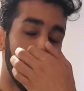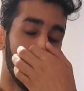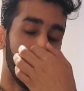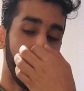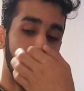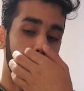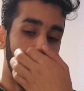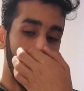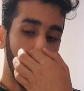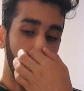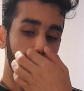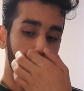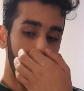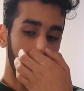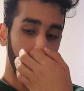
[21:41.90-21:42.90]
One
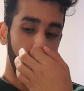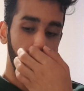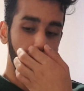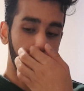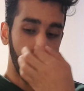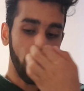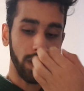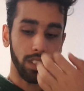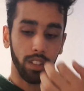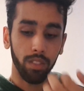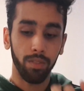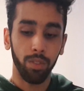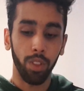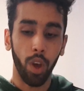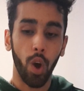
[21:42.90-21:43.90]
of my whole points
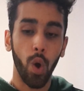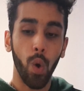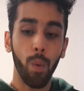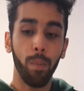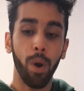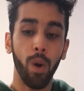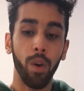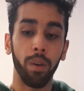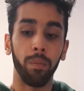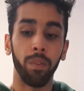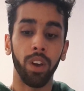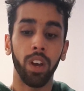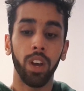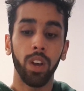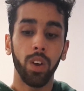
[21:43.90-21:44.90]
for the whole poem
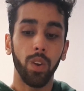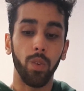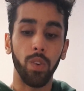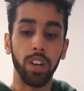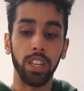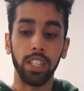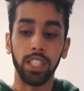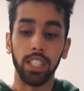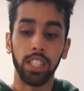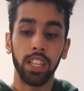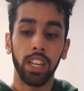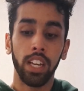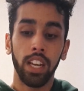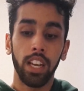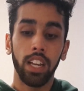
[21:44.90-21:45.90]
was
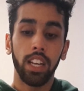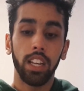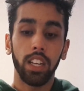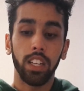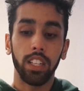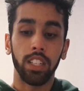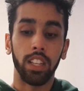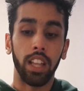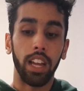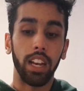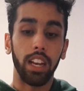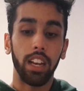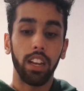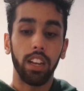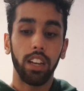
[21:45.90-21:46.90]
so
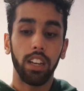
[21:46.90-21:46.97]
that